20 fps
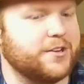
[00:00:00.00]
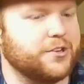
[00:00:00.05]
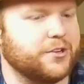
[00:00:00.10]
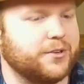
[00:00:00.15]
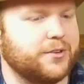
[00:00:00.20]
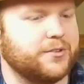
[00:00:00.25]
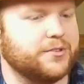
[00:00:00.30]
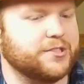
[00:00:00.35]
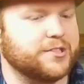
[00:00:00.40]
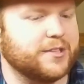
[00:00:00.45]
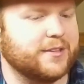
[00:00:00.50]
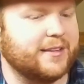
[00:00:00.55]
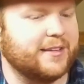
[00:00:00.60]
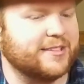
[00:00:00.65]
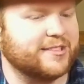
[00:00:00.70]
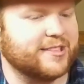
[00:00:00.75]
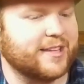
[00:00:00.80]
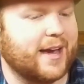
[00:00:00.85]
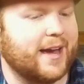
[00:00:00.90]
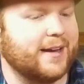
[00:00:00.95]
They've introduced
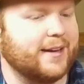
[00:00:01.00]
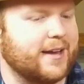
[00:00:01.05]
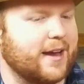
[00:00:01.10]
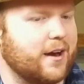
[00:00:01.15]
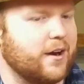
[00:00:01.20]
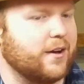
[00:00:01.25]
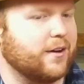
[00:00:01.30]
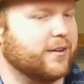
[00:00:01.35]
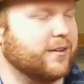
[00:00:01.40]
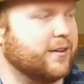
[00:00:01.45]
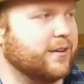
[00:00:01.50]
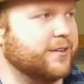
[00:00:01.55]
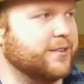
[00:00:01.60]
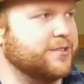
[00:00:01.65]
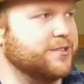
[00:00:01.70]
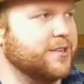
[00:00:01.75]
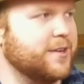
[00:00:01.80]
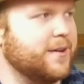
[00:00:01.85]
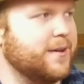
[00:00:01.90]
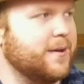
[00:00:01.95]
these side
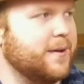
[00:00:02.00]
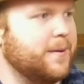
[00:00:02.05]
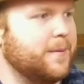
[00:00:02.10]
characters